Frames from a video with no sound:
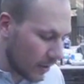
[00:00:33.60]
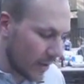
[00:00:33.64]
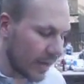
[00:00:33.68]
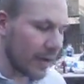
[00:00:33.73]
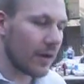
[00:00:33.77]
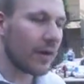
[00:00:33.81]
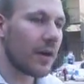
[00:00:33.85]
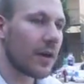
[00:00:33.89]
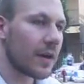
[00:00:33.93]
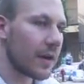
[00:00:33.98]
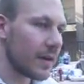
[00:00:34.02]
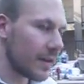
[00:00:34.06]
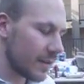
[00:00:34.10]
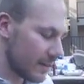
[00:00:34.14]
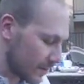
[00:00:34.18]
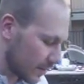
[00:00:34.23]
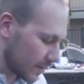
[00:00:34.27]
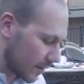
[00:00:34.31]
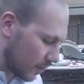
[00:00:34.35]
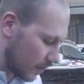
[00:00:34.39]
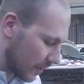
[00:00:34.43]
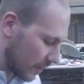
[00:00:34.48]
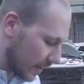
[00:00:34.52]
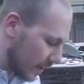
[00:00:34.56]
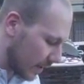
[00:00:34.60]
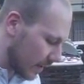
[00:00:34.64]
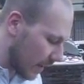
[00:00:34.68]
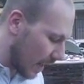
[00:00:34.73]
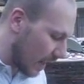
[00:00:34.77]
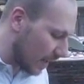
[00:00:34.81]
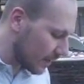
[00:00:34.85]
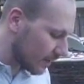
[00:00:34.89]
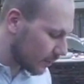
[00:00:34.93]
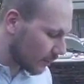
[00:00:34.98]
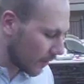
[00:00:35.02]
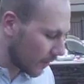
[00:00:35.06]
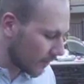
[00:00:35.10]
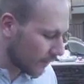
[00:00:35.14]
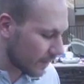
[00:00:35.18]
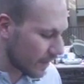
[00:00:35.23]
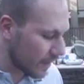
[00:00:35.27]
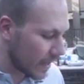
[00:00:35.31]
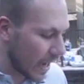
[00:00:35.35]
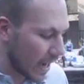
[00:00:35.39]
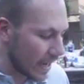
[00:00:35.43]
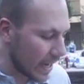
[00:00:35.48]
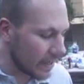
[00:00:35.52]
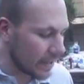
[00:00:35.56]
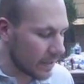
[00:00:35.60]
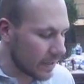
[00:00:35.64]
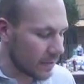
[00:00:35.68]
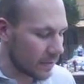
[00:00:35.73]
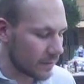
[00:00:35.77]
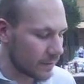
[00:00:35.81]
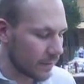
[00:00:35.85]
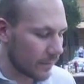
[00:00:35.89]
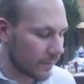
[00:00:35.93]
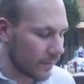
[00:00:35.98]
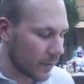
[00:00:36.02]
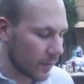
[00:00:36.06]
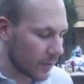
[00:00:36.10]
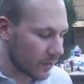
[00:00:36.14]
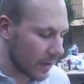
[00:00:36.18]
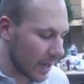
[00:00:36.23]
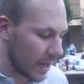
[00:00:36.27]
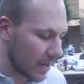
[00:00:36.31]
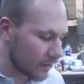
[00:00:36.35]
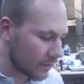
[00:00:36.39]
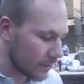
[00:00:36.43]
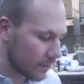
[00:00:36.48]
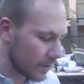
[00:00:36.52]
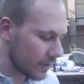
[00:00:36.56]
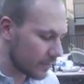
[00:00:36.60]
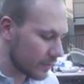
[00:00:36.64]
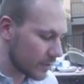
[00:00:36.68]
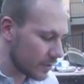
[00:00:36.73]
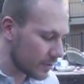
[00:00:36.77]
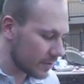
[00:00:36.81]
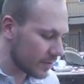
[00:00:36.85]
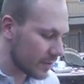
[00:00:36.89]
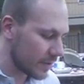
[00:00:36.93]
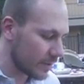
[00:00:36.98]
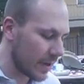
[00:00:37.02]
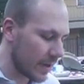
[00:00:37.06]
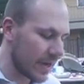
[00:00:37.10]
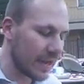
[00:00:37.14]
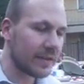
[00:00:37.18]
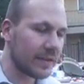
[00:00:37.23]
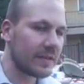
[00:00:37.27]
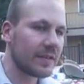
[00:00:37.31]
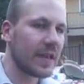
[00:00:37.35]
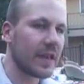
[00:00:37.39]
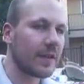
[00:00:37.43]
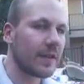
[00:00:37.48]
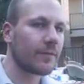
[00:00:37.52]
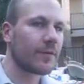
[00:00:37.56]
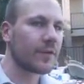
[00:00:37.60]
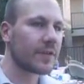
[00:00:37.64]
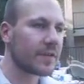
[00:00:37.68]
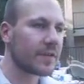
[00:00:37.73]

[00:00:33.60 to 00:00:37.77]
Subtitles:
how hard it is to quit. I smoked for 9 years before gradually reducing my intake for